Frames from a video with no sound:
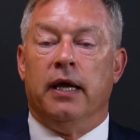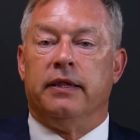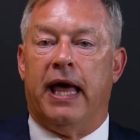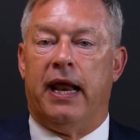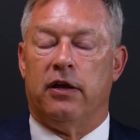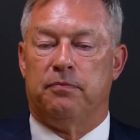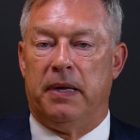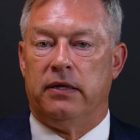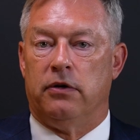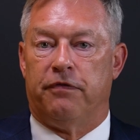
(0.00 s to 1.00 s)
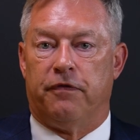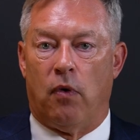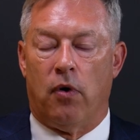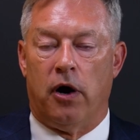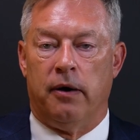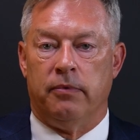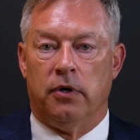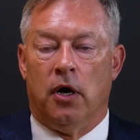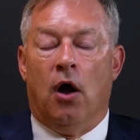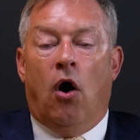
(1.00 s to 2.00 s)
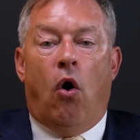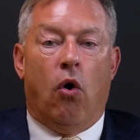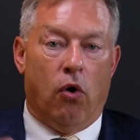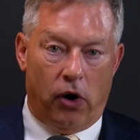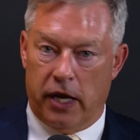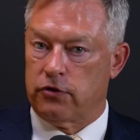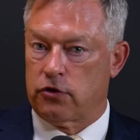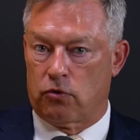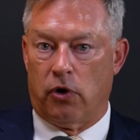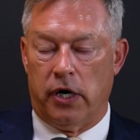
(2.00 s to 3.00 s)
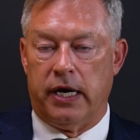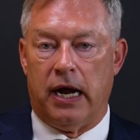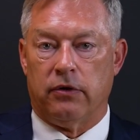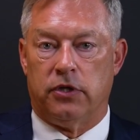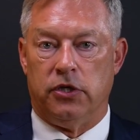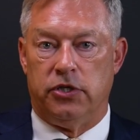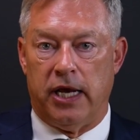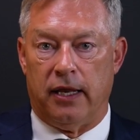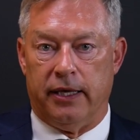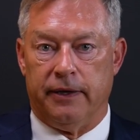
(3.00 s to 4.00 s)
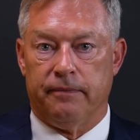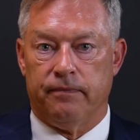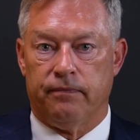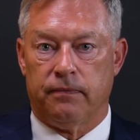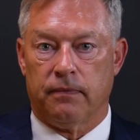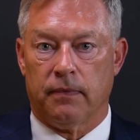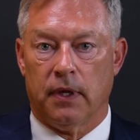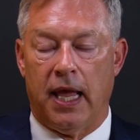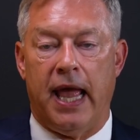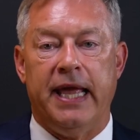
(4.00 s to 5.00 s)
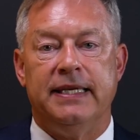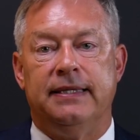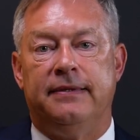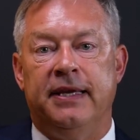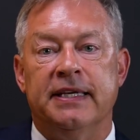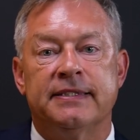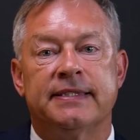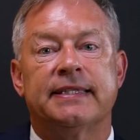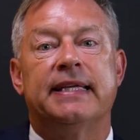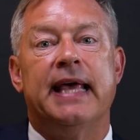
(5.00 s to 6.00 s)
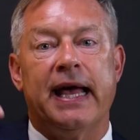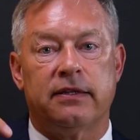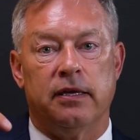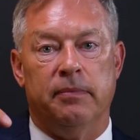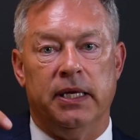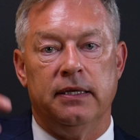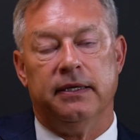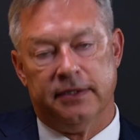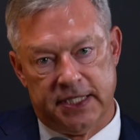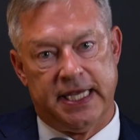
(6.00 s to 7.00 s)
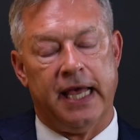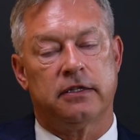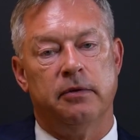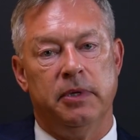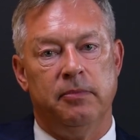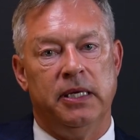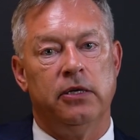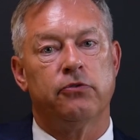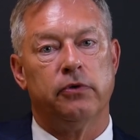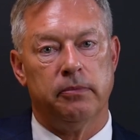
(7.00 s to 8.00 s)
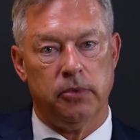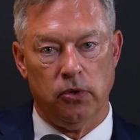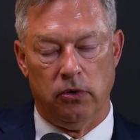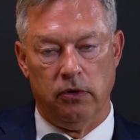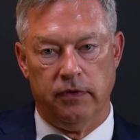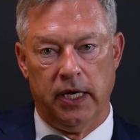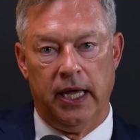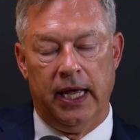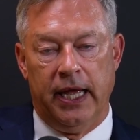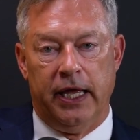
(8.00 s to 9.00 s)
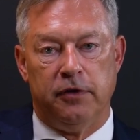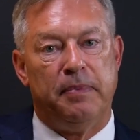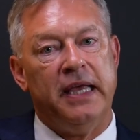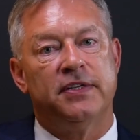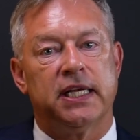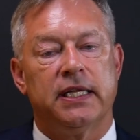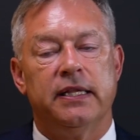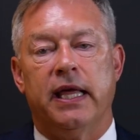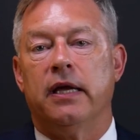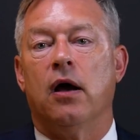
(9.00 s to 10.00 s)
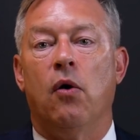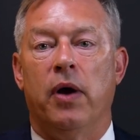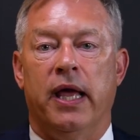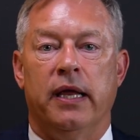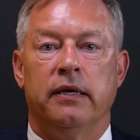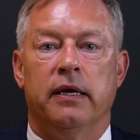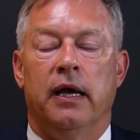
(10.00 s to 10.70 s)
that has been deformed or has squirted out the jelly. A discectomy, scectomy means remove, is basically they go in